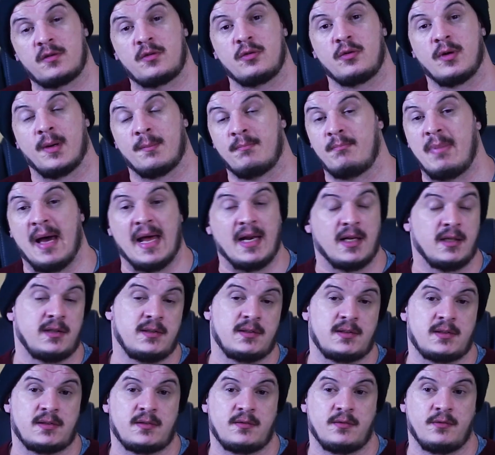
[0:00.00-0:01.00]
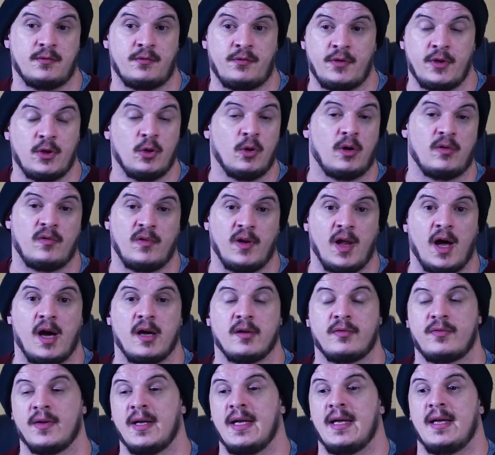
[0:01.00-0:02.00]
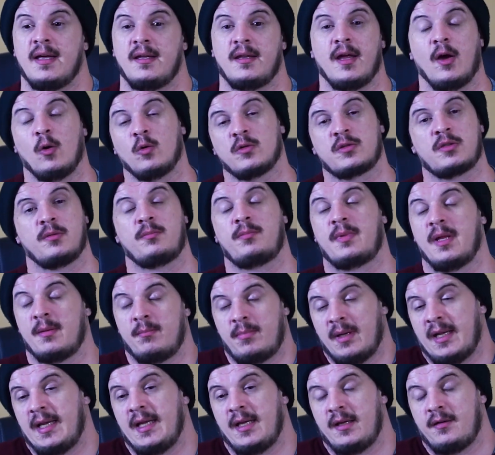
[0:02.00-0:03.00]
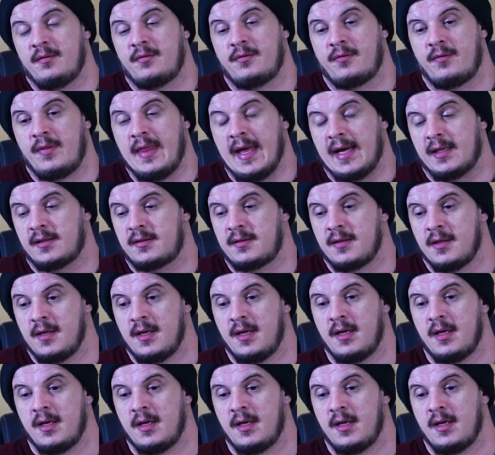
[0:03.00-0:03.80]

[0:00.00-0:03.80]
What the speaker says: to a balanced view of life. They believe that